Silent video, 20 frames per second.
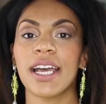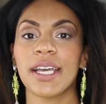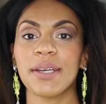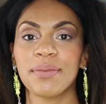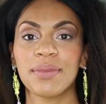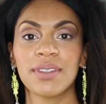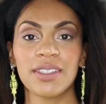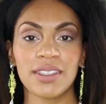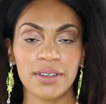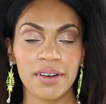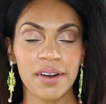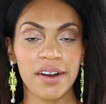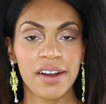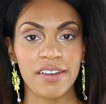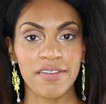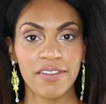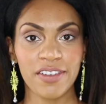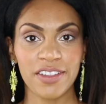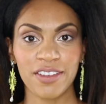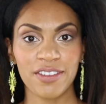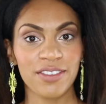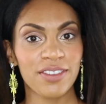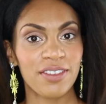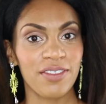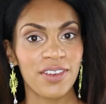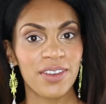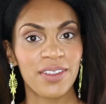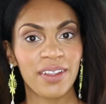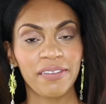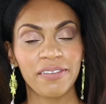I am sorry for those of
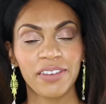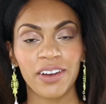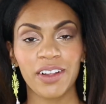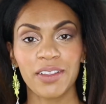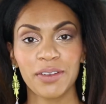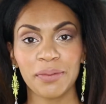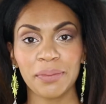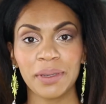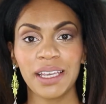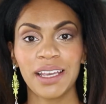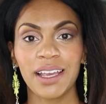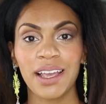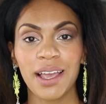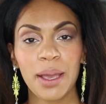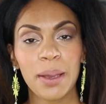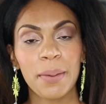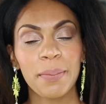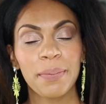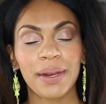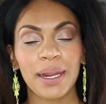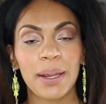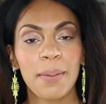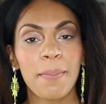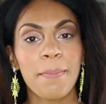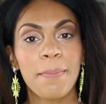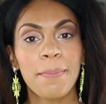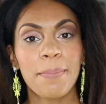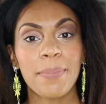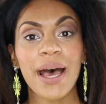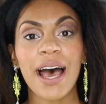you that follow me, but I
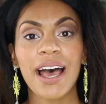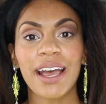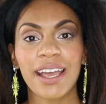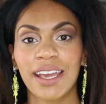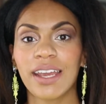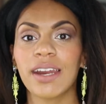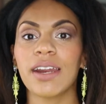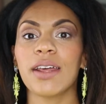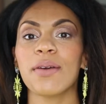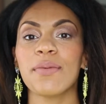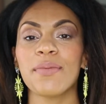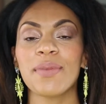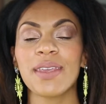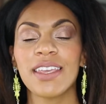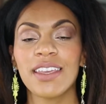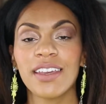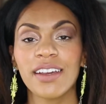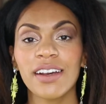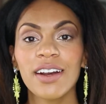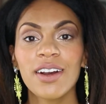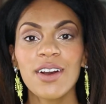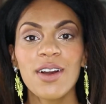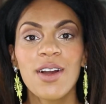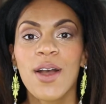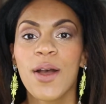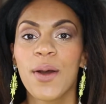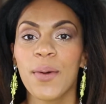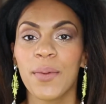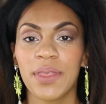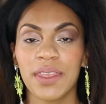am back and I am here
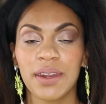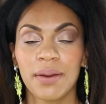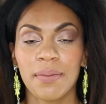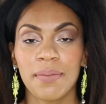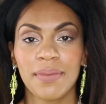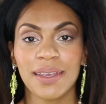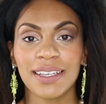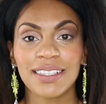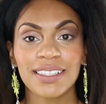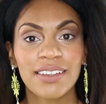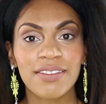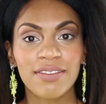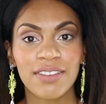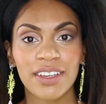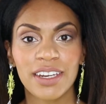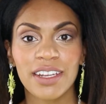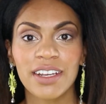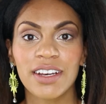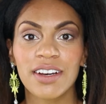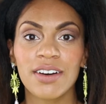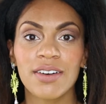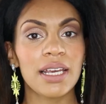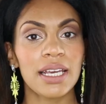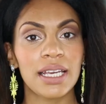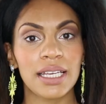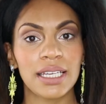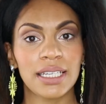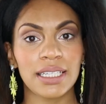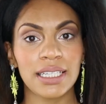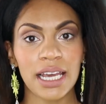with an amazing video
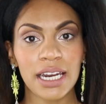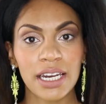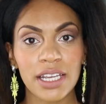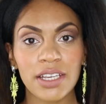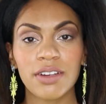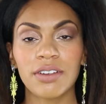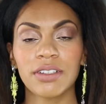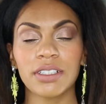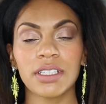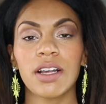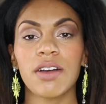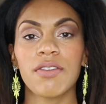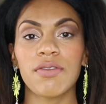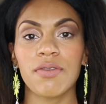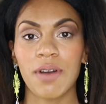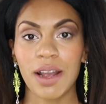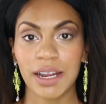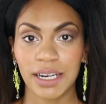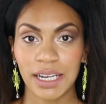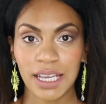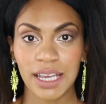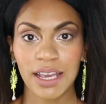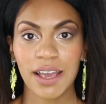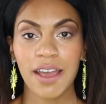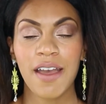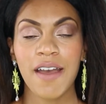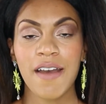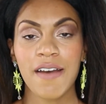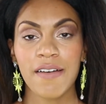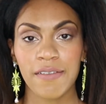getting yourself ready
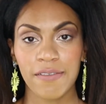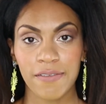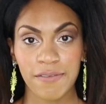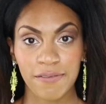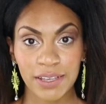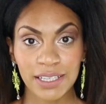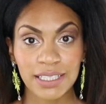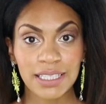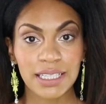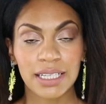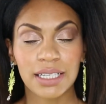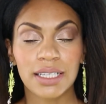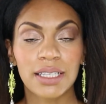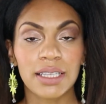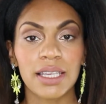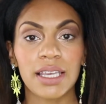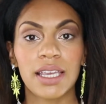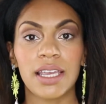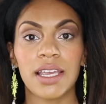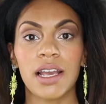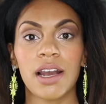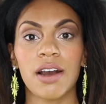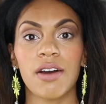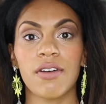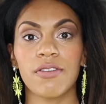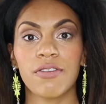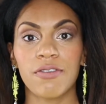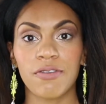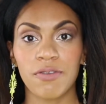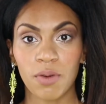physically
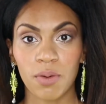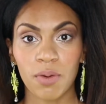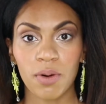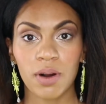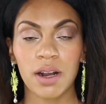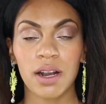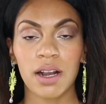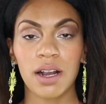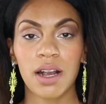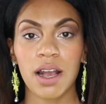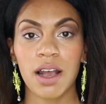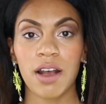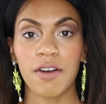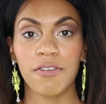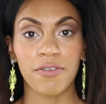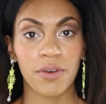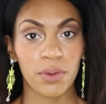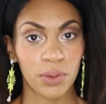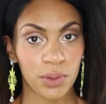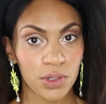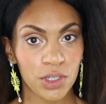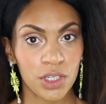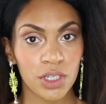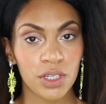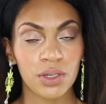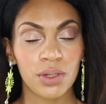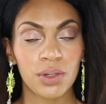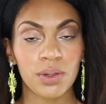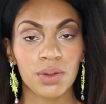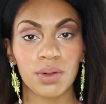for a photo
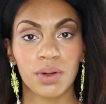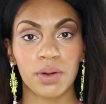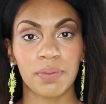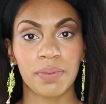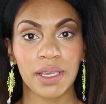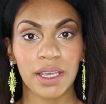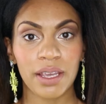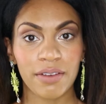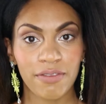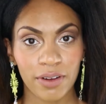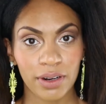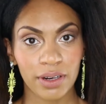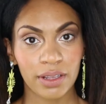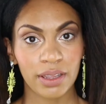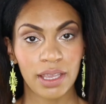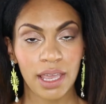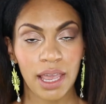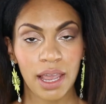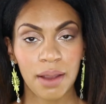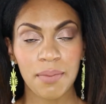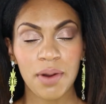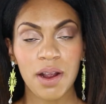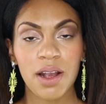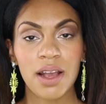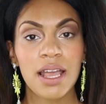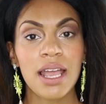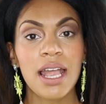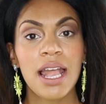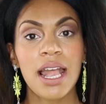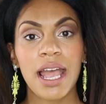shoot or being in front of the
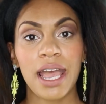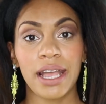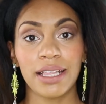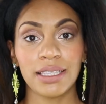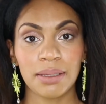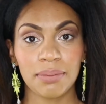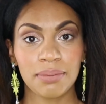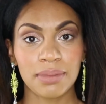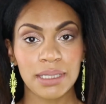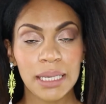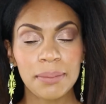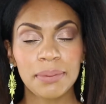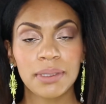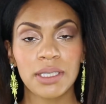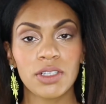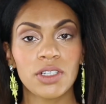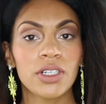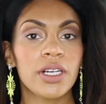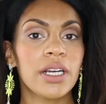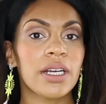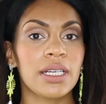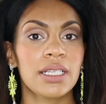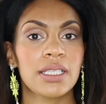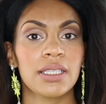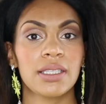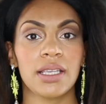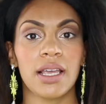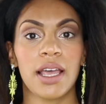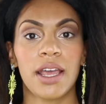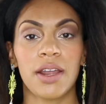camera, and some tips and
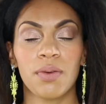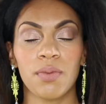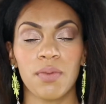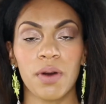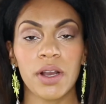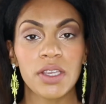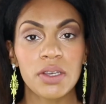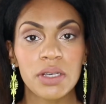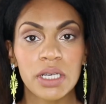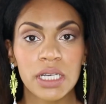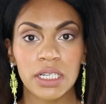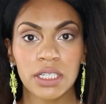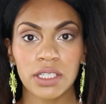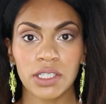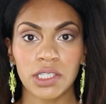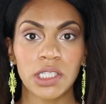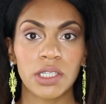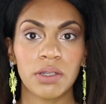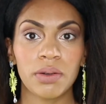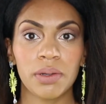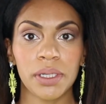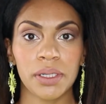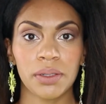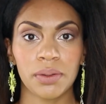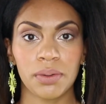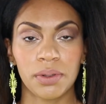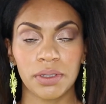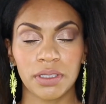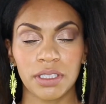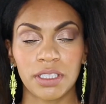tricks on what you can do in
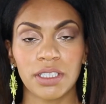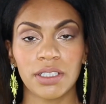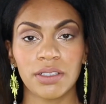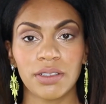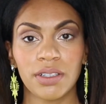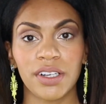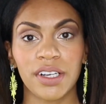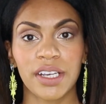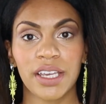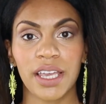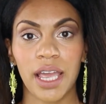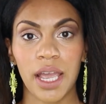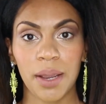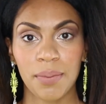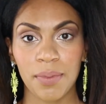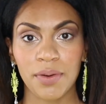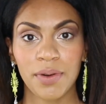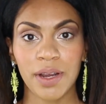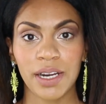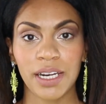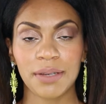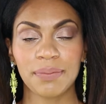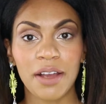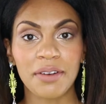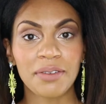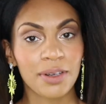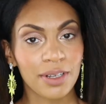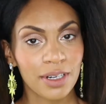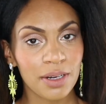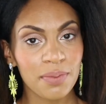order to look camera ready.
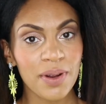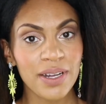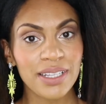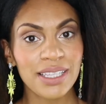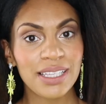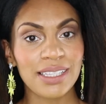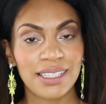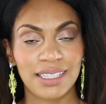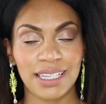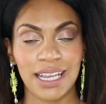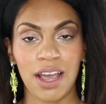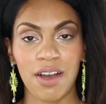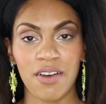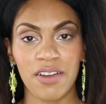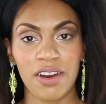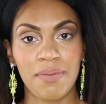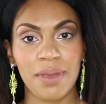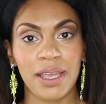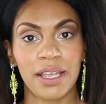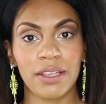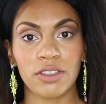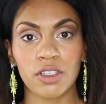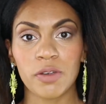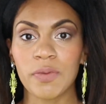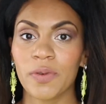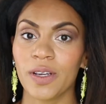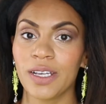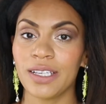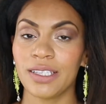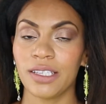I'm going to break this down and make it
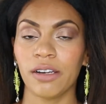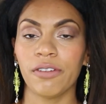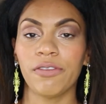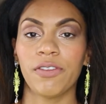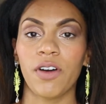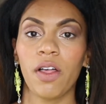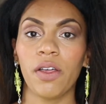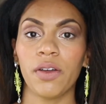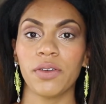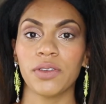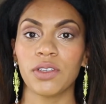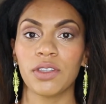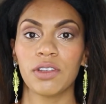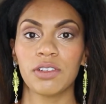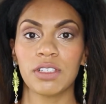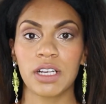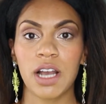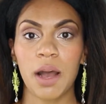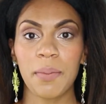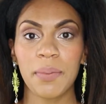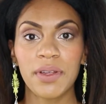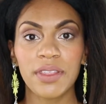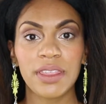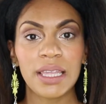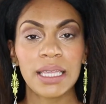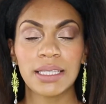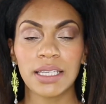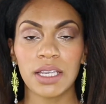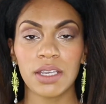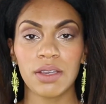super easy to follow. So there's a couple of
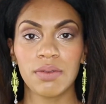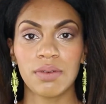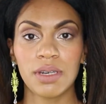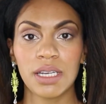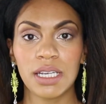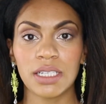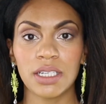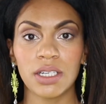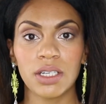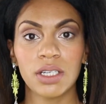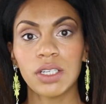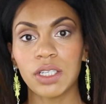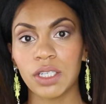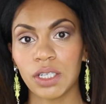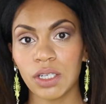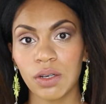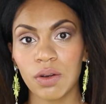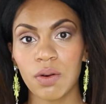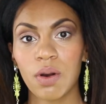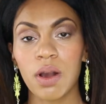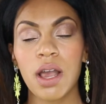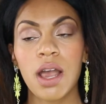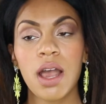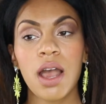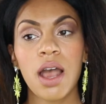things that you need to do